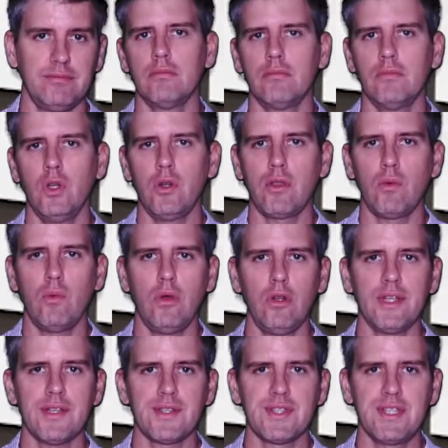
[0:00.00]
Note, the wall
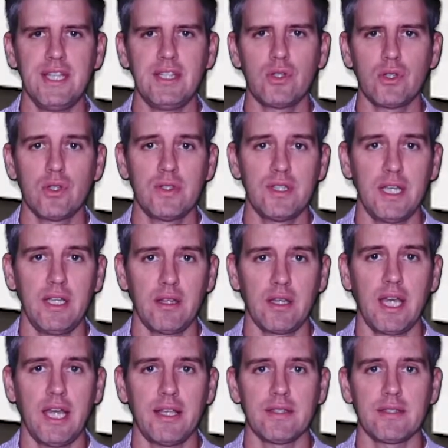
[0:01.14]
doesn't need to contain the
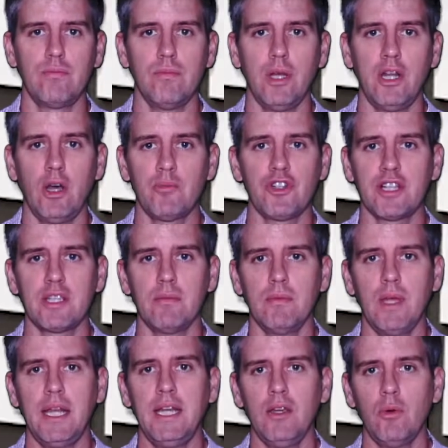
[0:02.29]
gas.
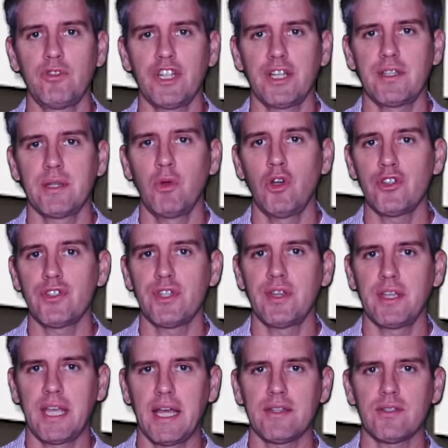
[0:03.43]
Any object immersed in the
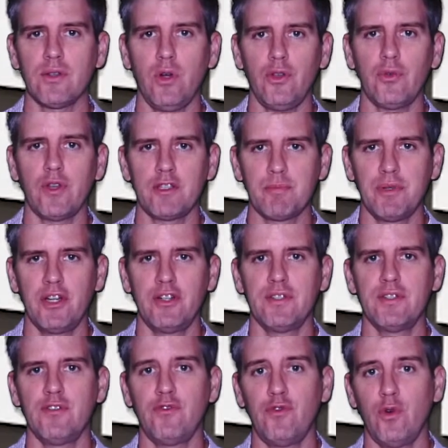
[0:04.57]
gas also experiences
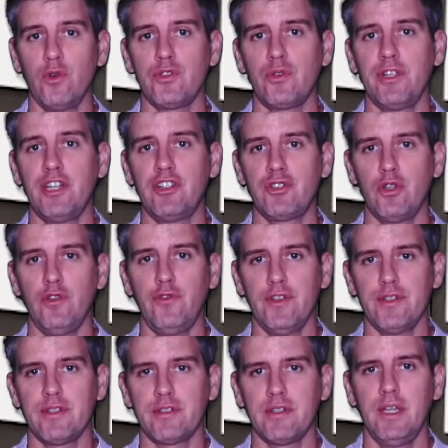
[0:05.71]
a force on each
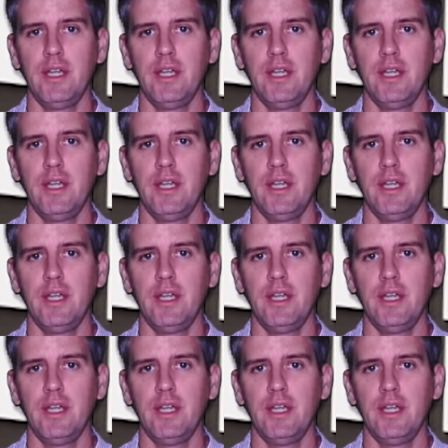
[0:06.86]
surface.